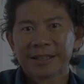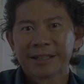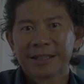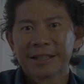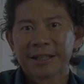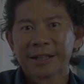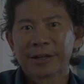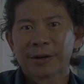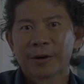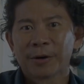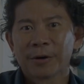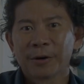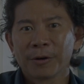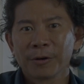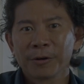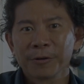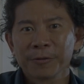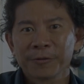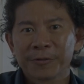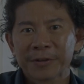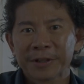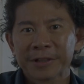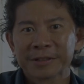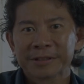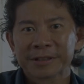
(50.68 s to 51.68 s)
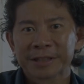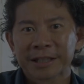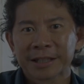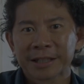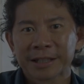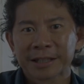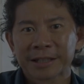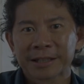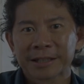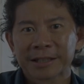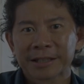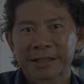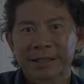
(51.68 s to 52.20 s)
the whole
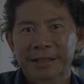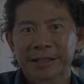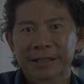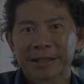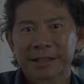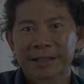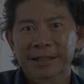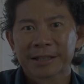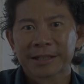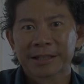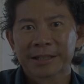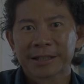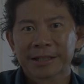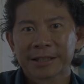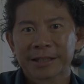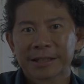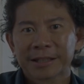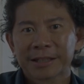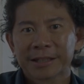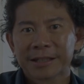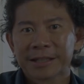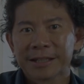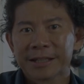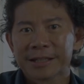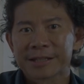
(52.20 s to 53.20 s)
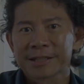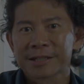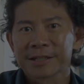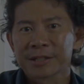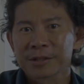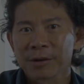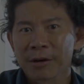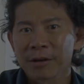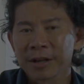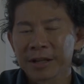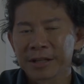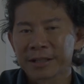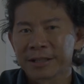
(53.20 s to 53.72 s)
filter is
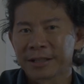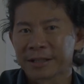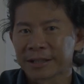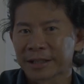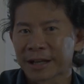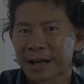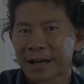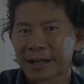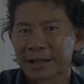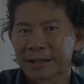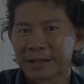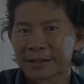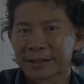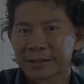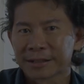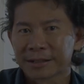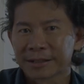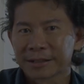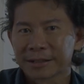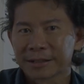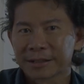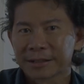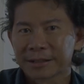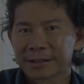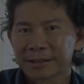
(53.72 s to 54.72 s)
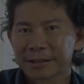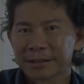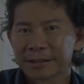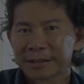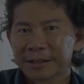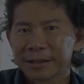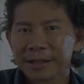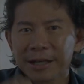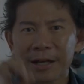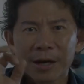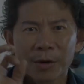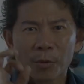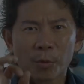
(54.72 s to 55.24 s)
solid in color.
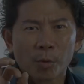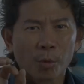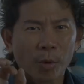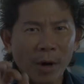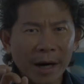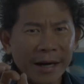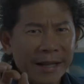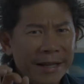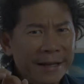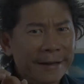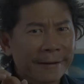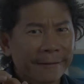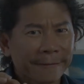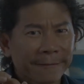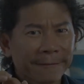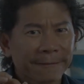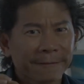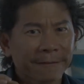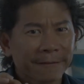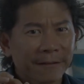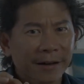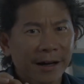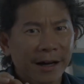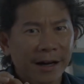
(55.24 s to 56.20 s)
What if